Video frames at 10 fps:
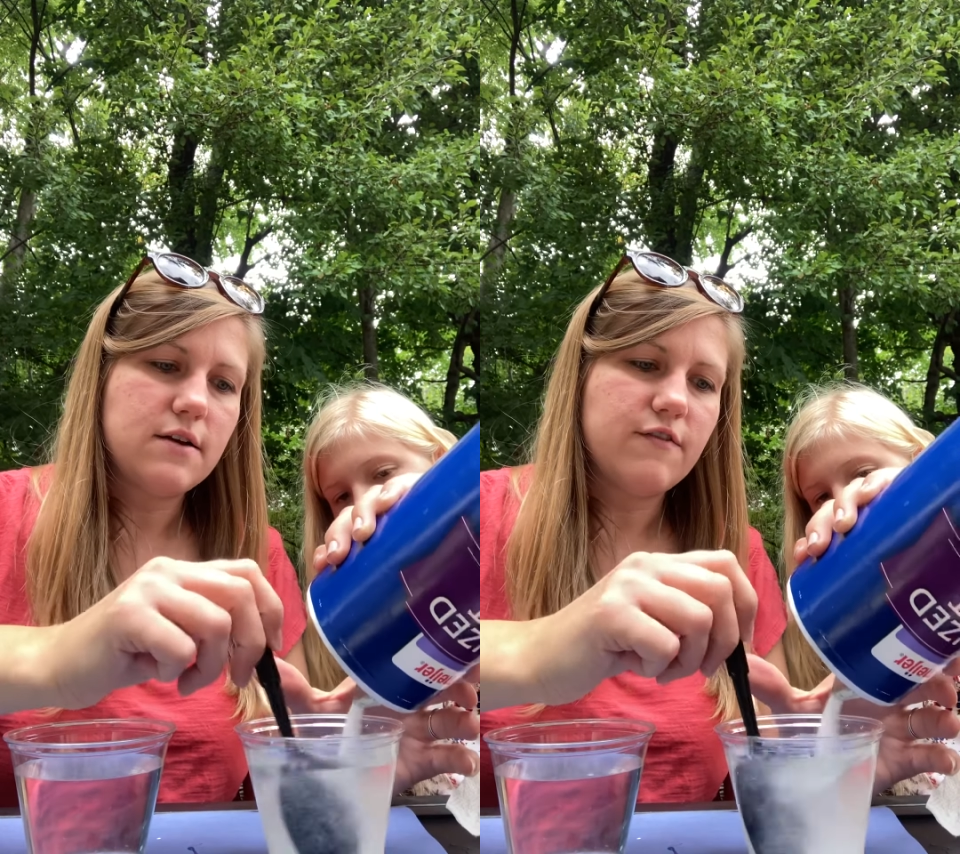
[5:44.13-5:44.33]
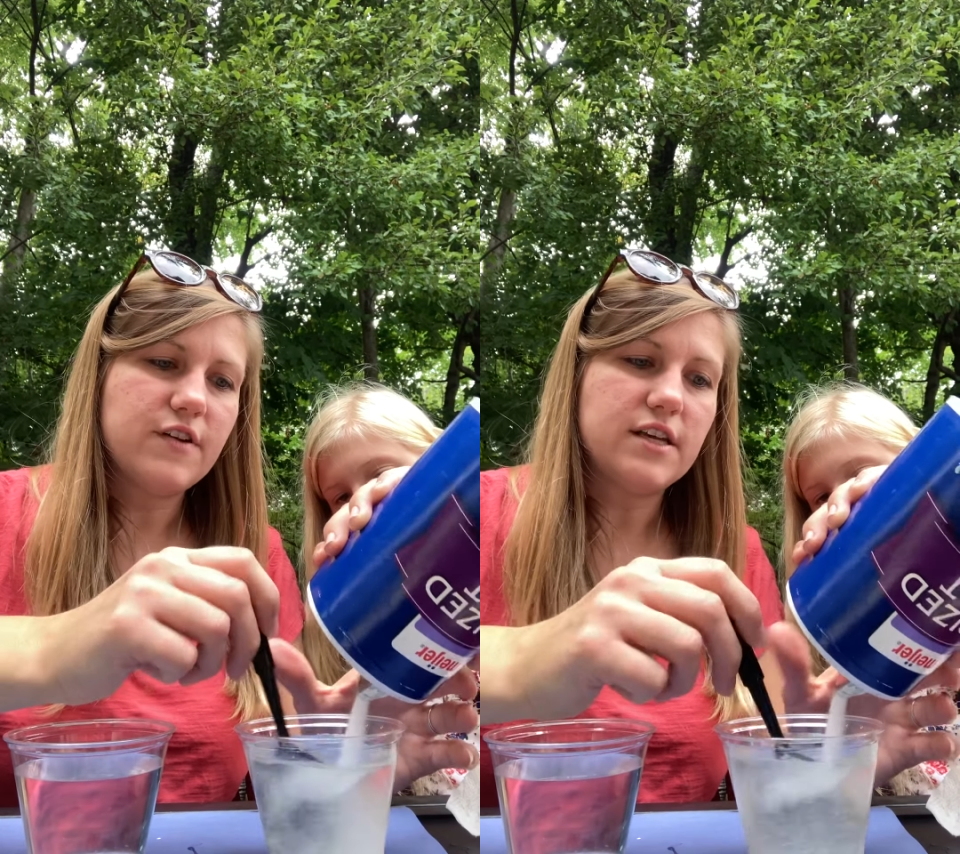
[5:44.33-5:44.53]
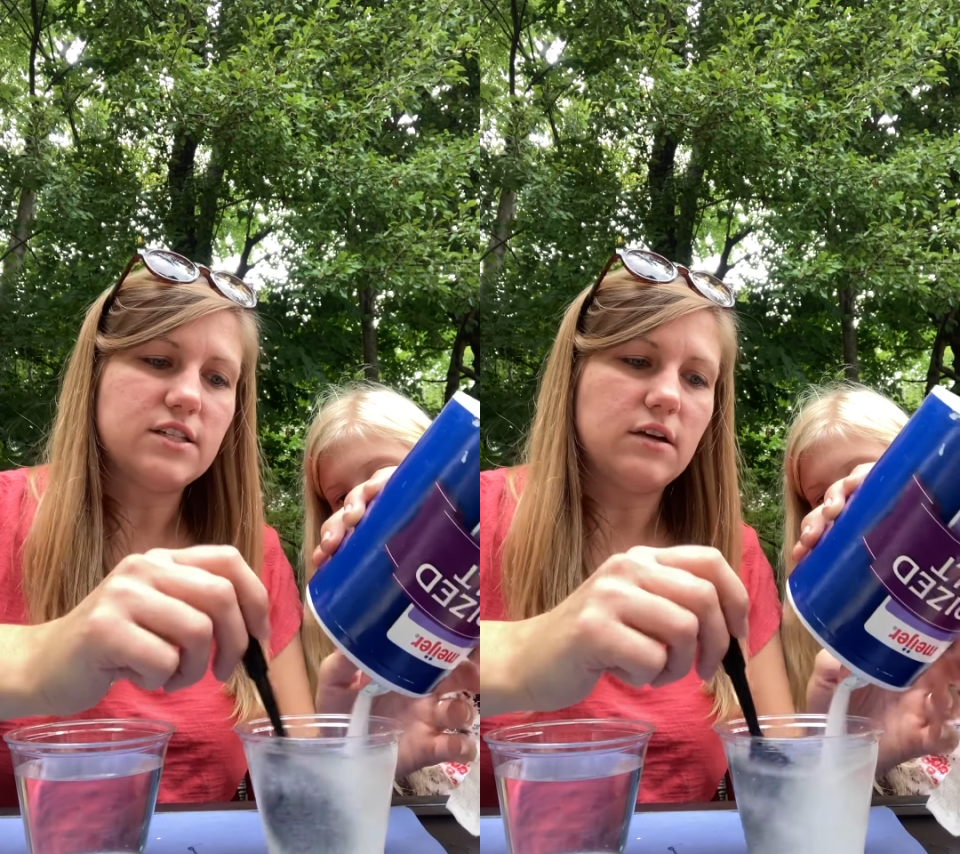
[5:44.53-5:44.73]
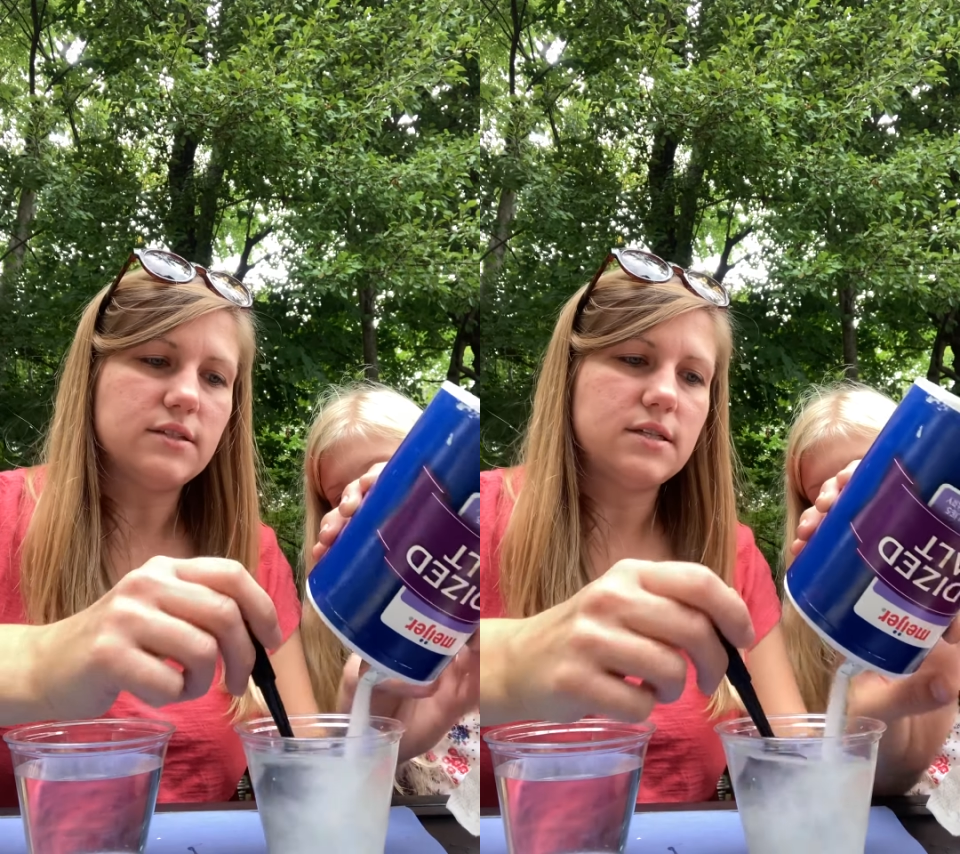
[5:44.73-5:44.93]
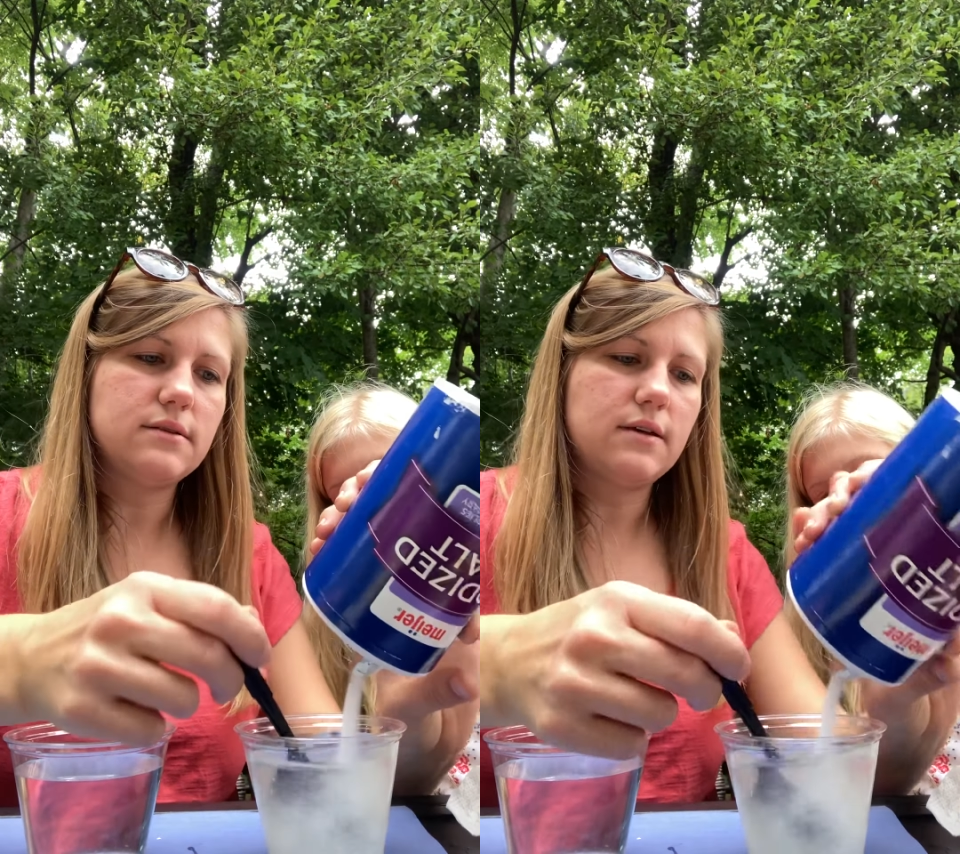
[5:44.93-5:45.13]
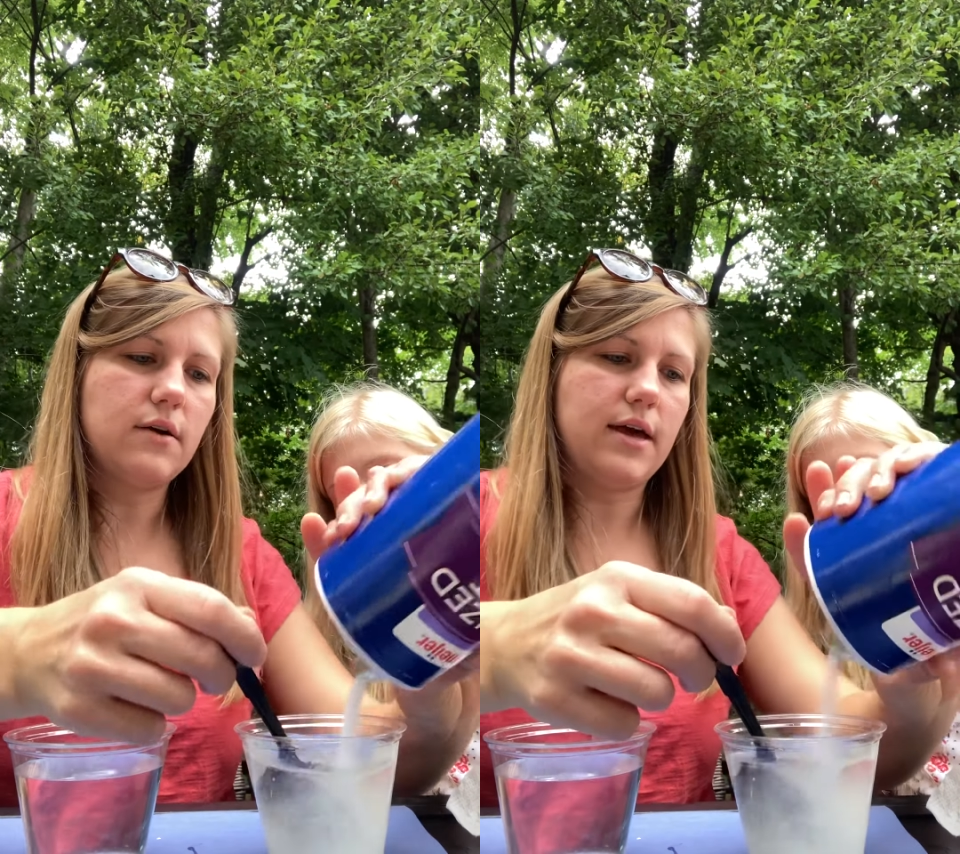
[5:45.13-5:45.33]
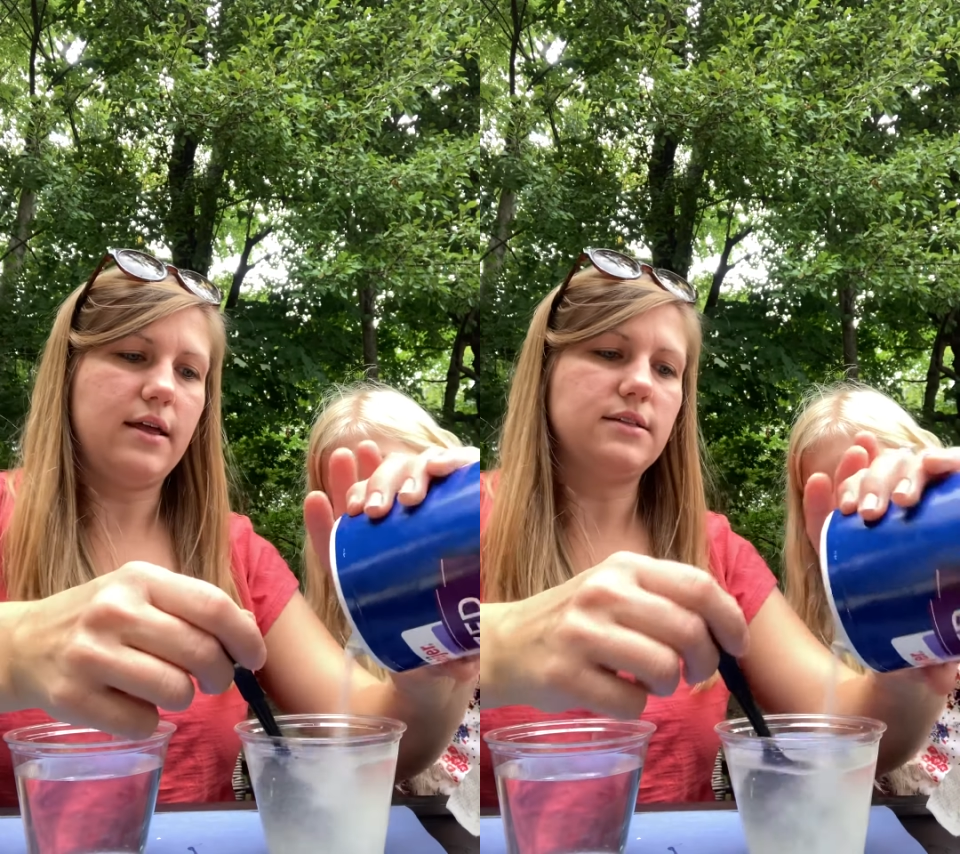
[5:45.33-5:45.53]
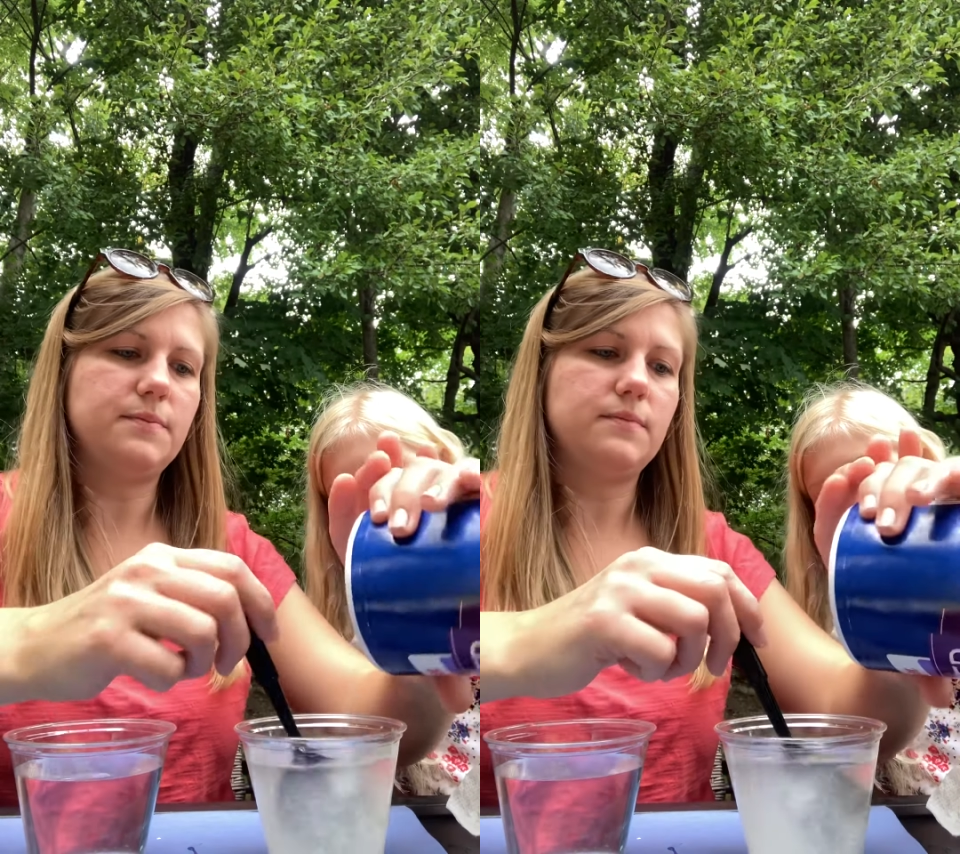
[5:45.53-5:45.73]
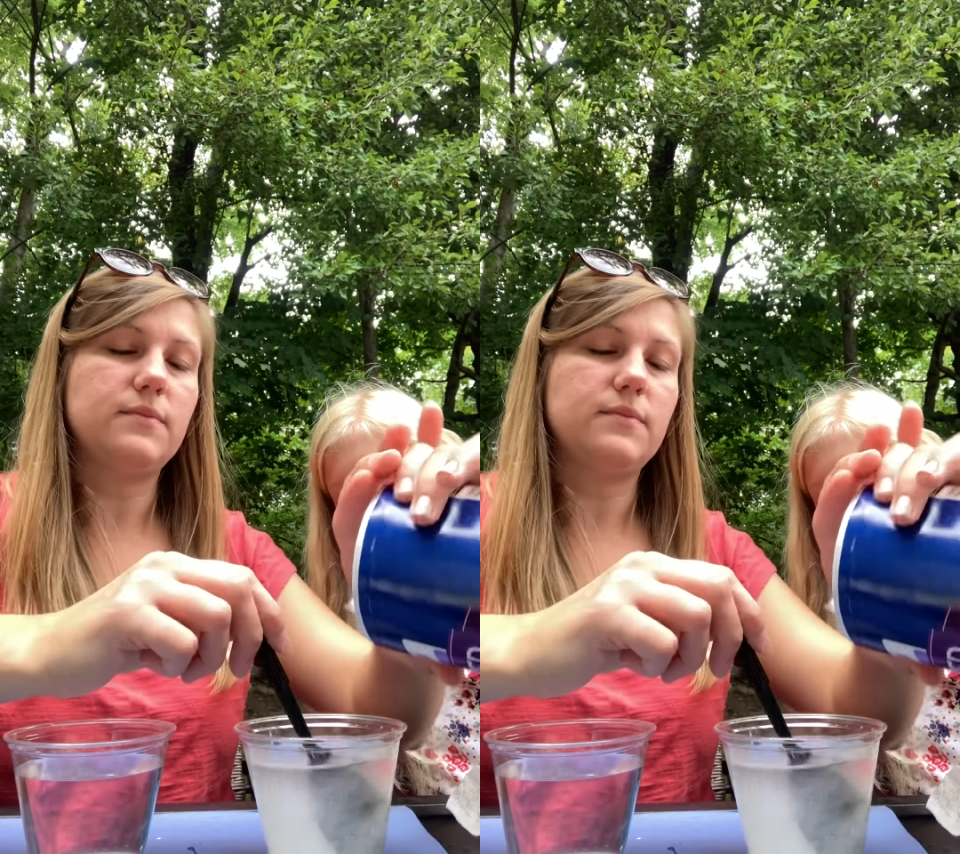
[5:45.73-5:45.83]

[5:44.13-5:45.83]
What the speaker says: for the salt. Okay, that's